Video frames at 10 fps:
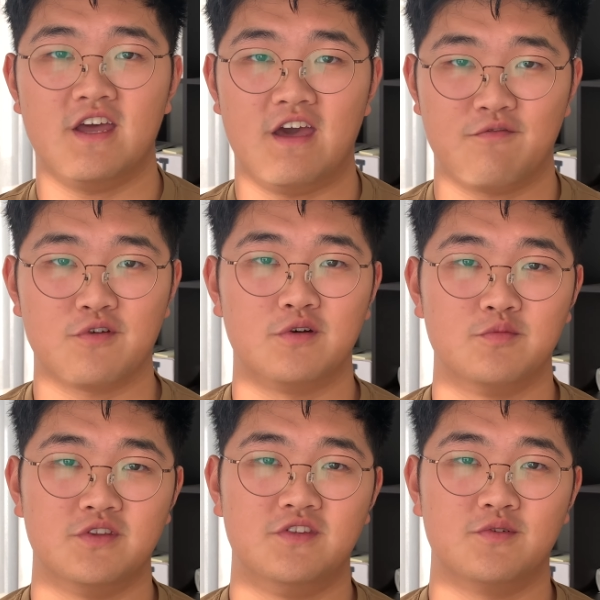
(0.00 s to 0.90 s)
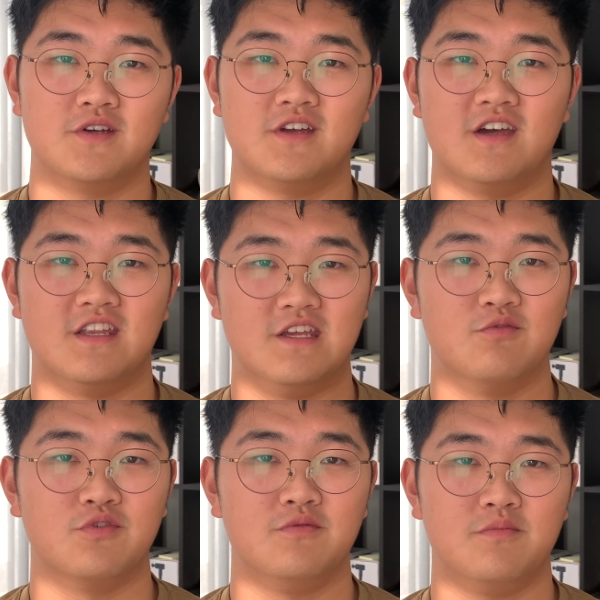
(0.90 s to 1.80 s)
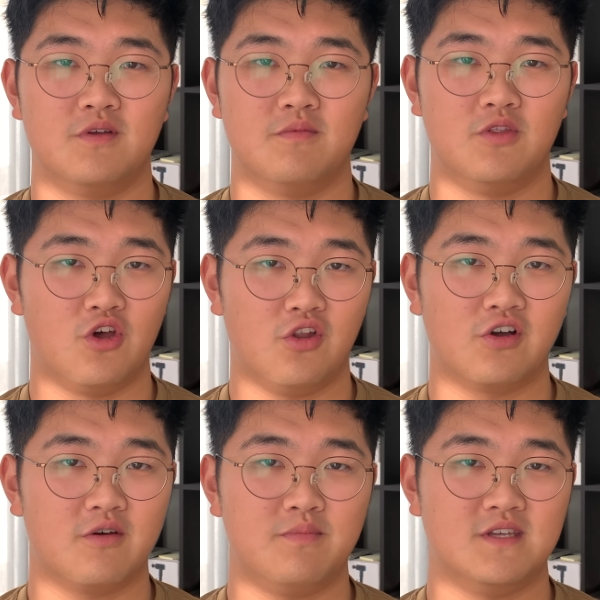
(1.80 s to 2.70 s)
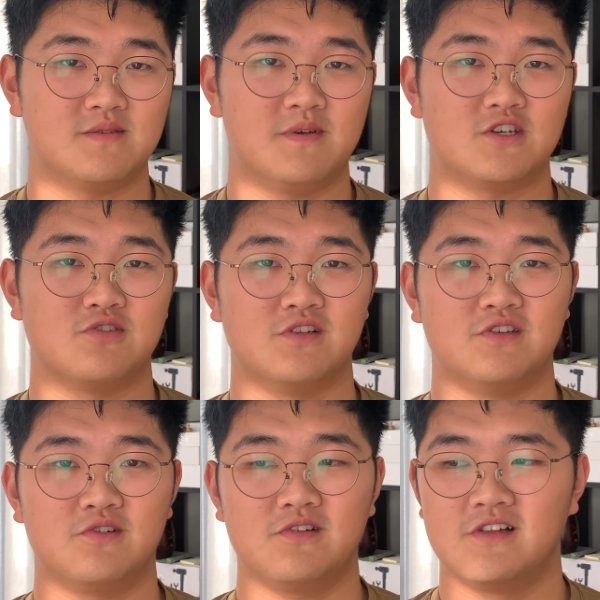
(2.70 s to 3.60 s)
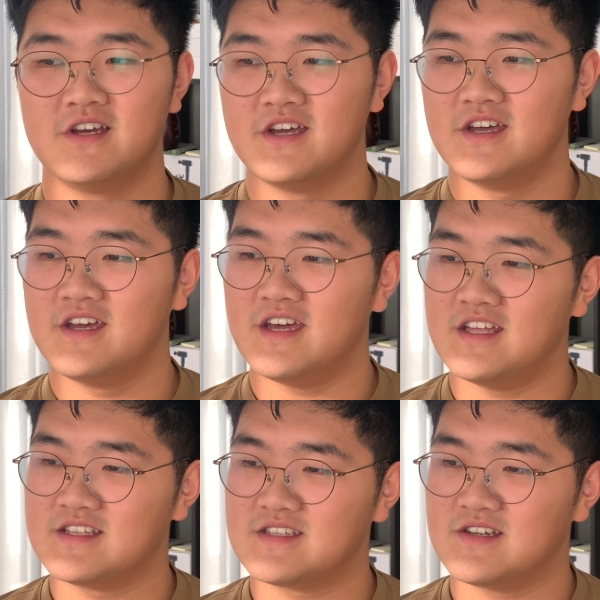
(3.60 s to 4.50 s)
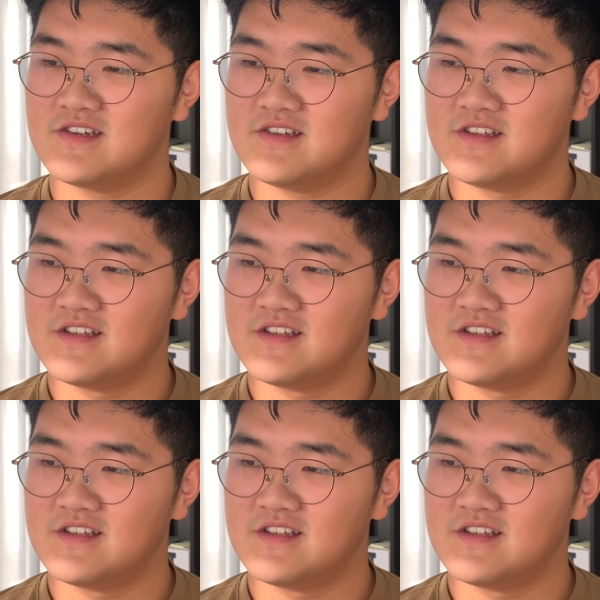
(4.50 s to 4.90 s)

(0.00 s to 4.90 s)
everyone would do it and it wouldn't no longer be special at all. And so,